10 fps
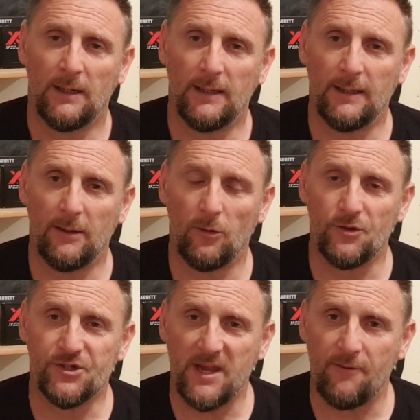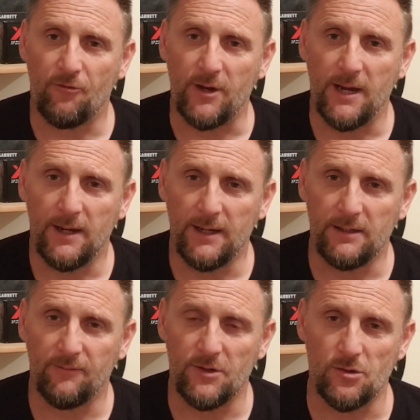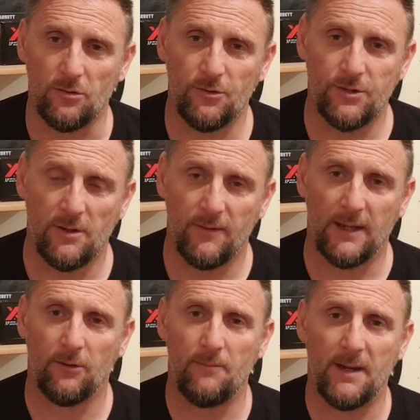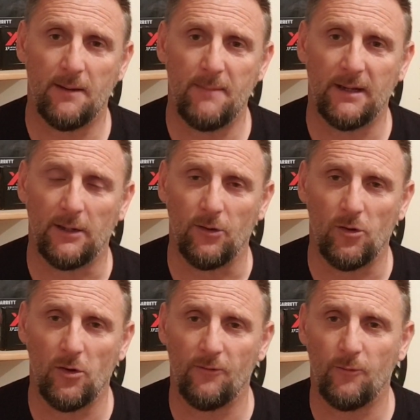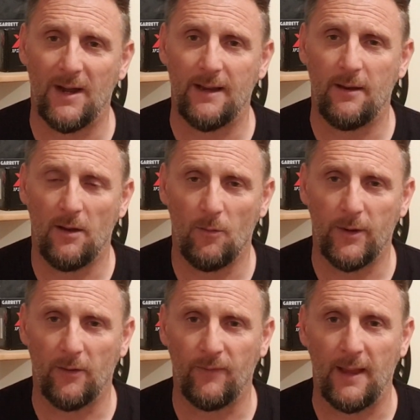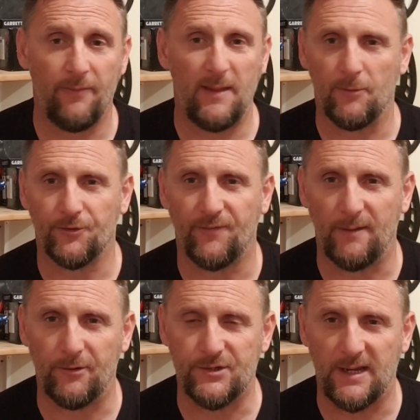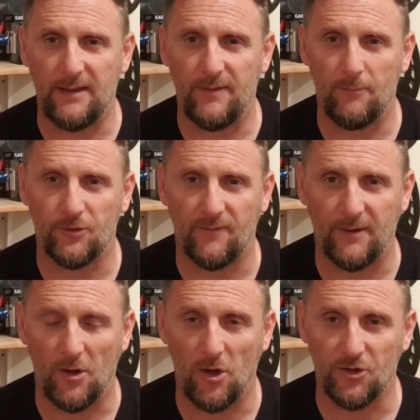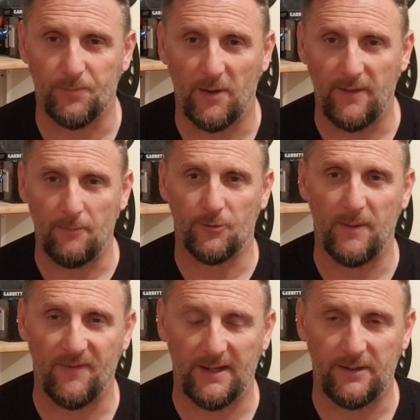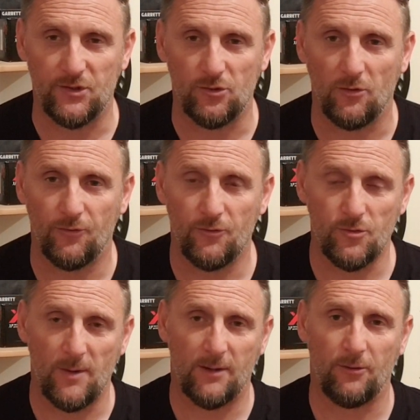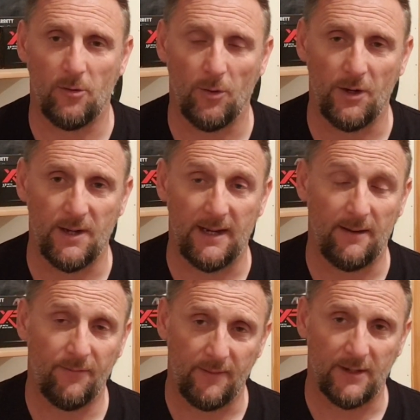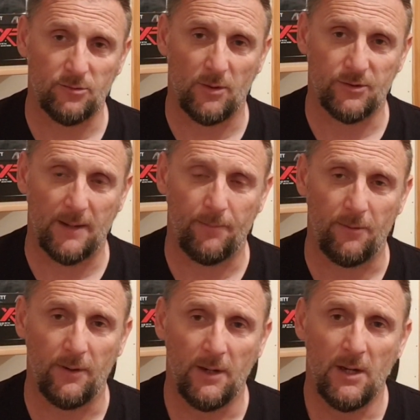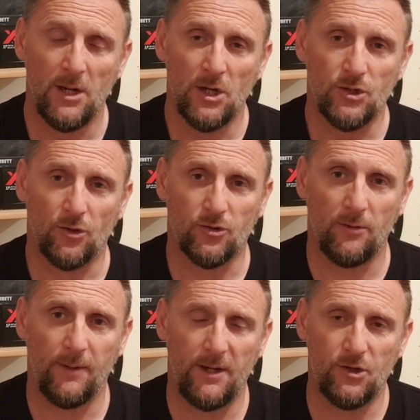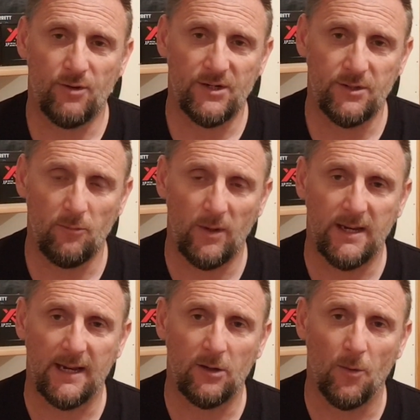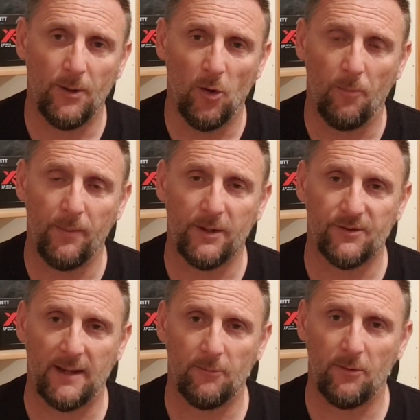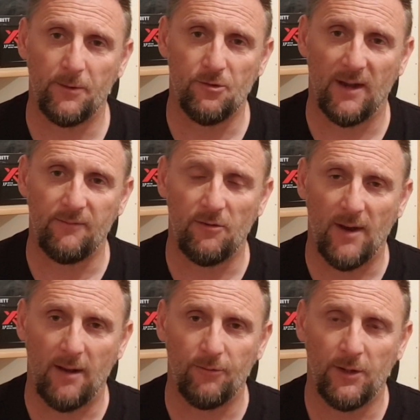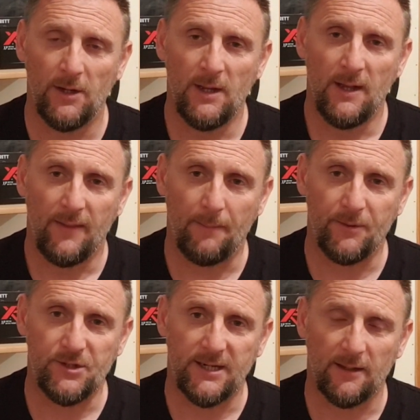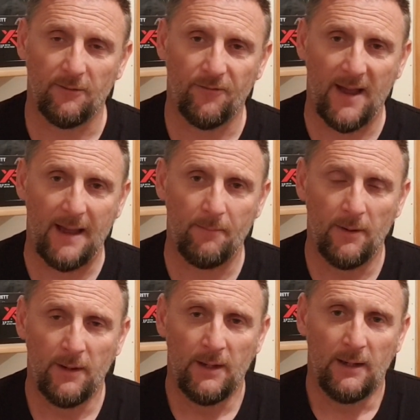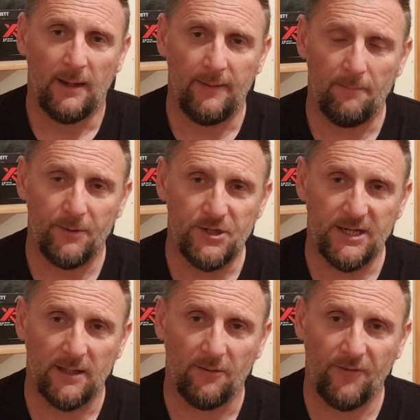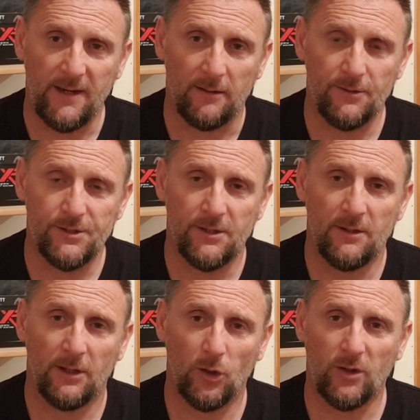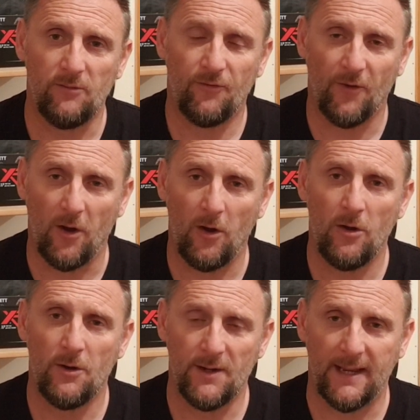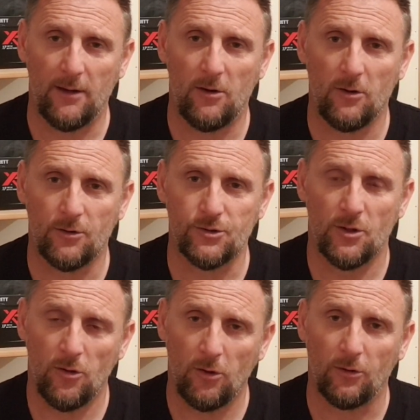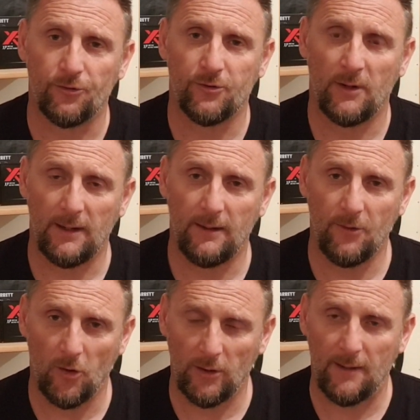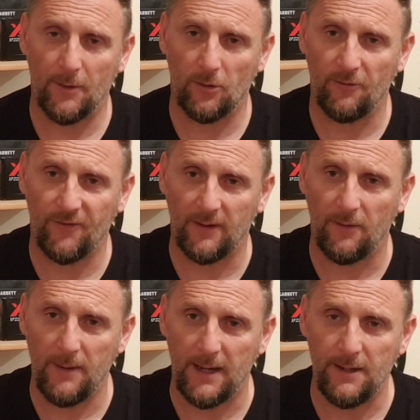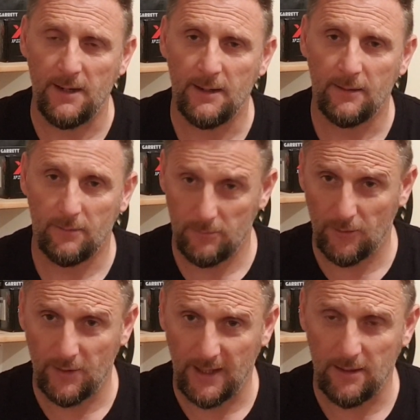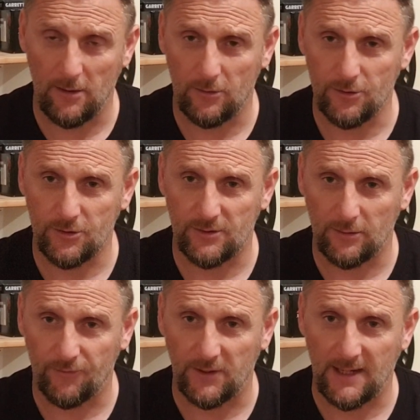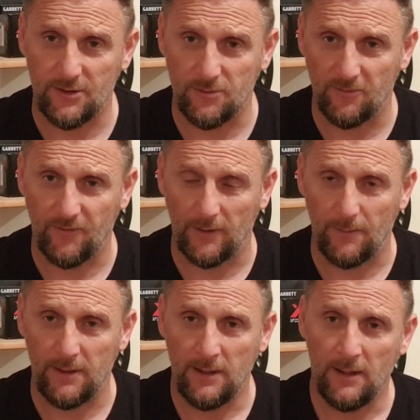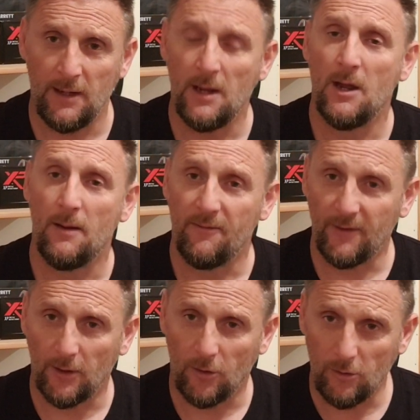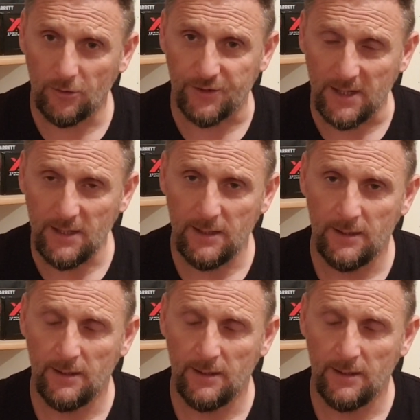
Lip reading: unsavoury individuals, that are going to make a mental note of why are we on there. They must have found a site, they must have found a hot spot, they must be finding stuff, so we're going to go on at night, and I think that's what's happened. So it's going to be an interesting weekend coming up, because I'm going to be driving around that particular farm and then particular fields looking for night hawkers' holes. Not only am I going to fill them in, not the night hawkers, because I'd love to catch them and fill them in, fill the holes in,